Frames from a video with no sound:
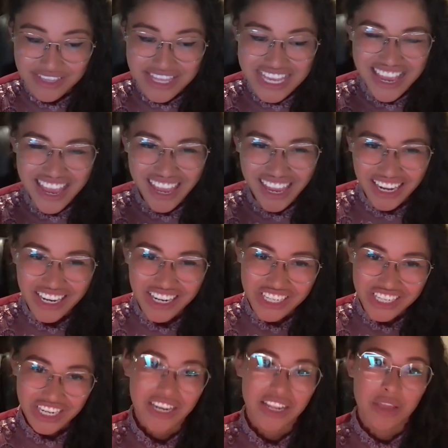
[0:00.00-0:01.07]
the
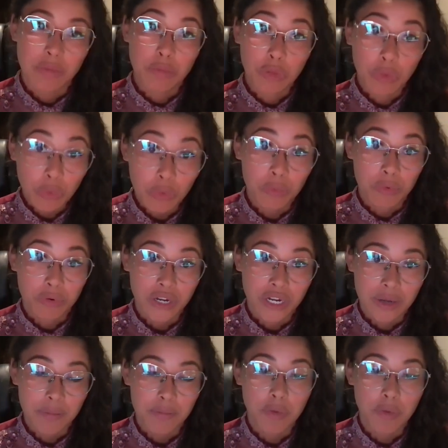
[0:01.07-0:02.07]
energetic blueprint